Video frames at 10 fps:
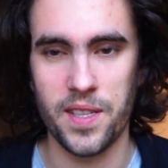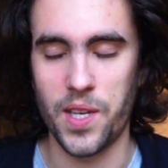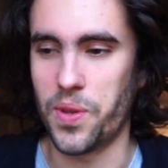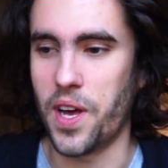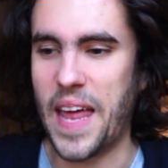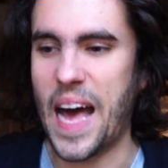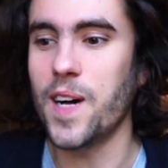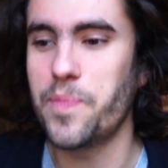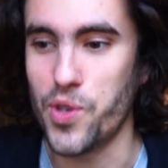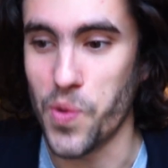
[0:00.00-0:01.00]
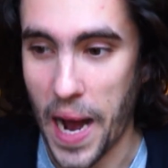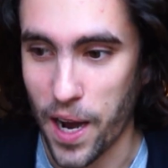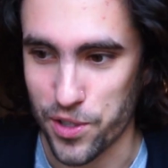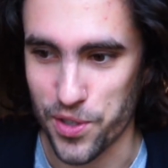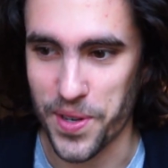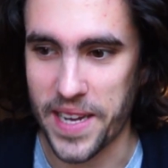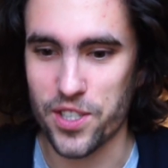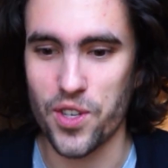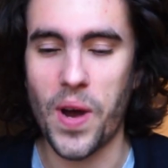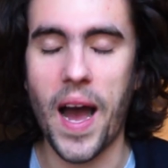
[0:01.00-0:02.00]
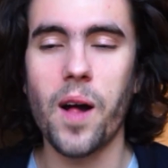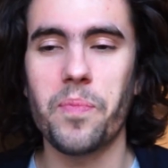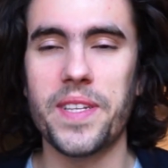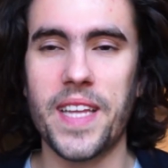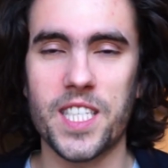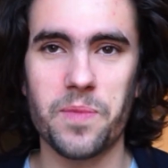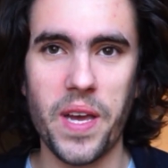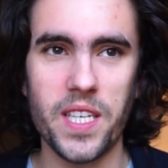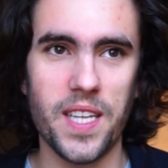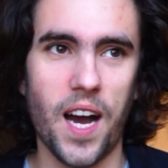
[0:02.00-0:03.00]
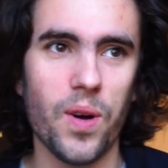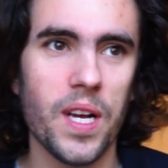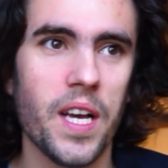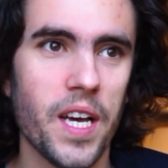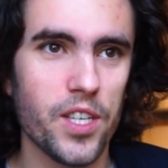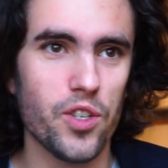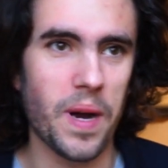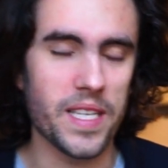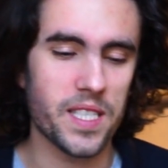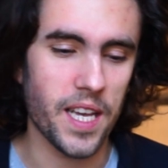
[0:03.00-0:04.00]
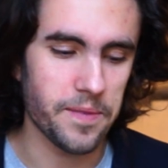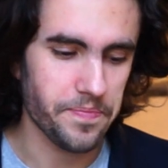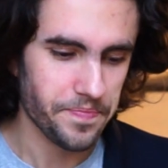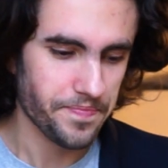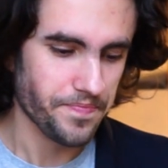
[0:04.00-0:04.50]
They will not help you out, you know? There's no help in that space. Now, you might say